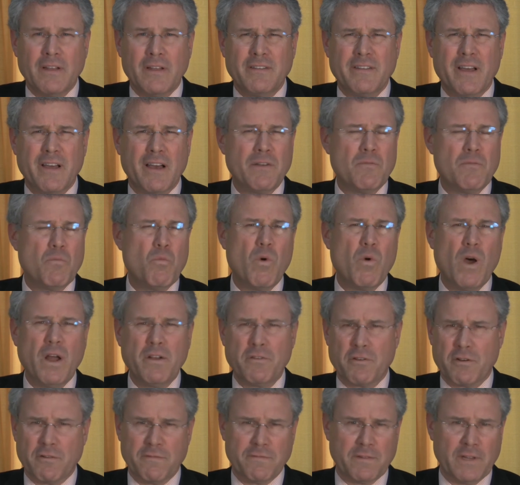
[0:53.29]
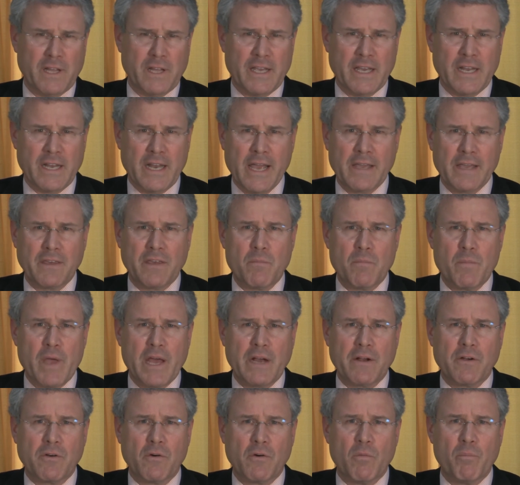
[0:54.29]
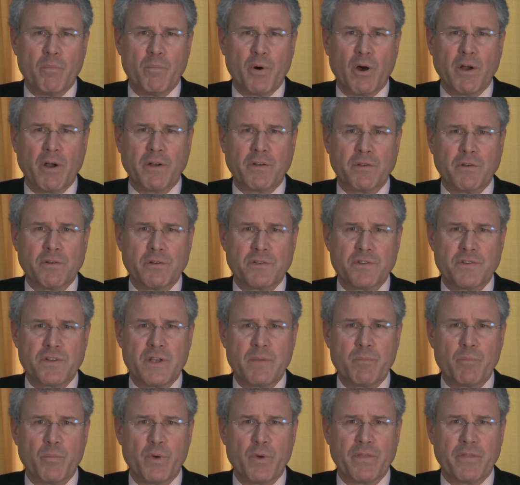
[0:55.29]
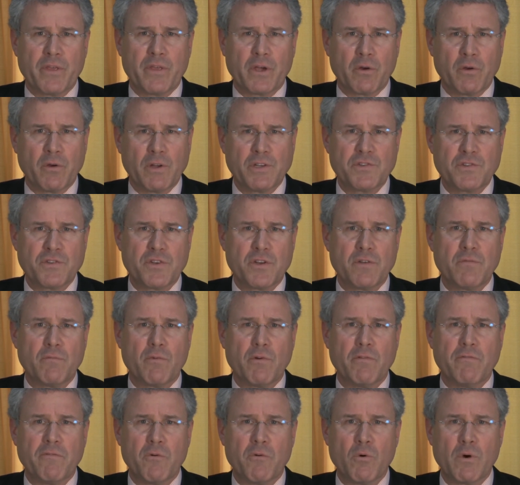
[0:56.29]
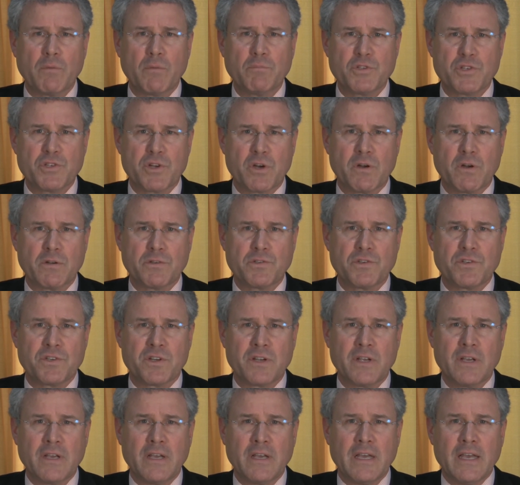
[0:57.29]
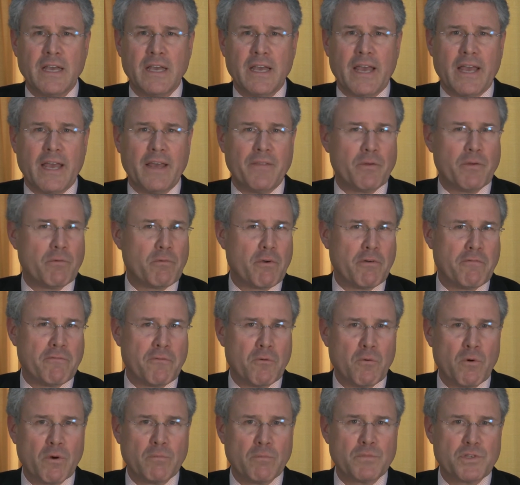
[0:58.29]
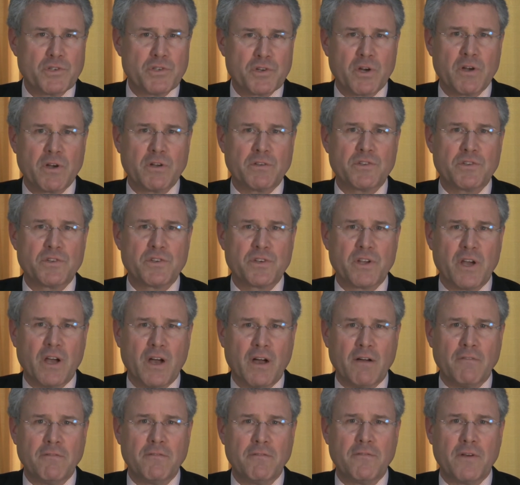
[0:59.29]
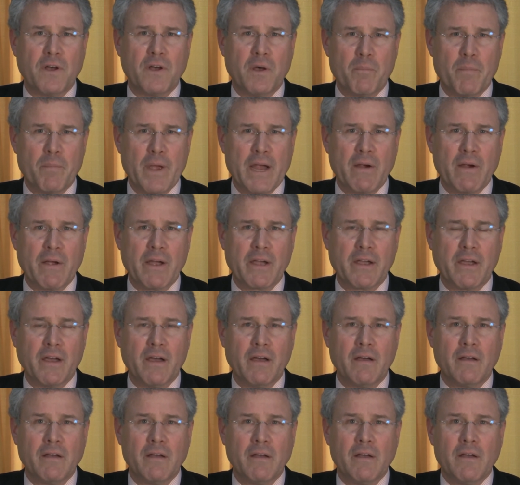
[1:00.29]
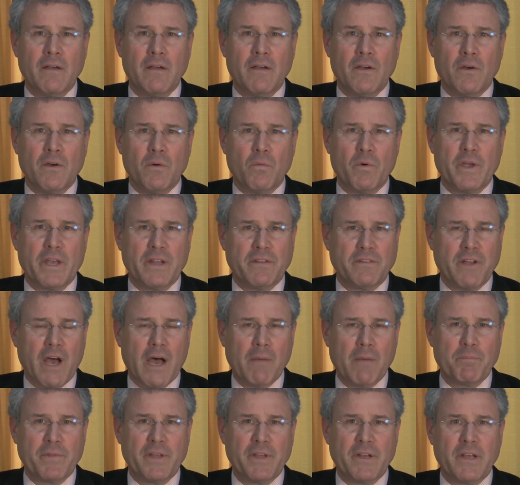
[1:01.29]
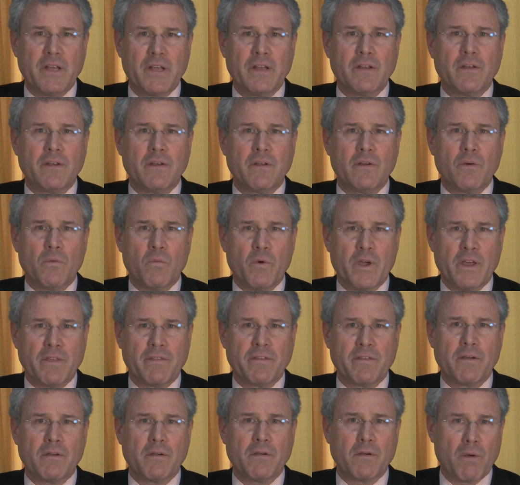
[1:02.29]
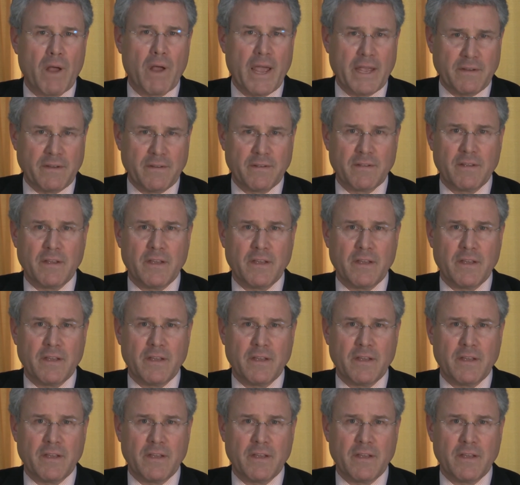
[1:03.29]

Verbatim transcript: done wonderfully in ecumenical partnership with the Christian Reformed Church and the Reformed Church of America. We adopted it with great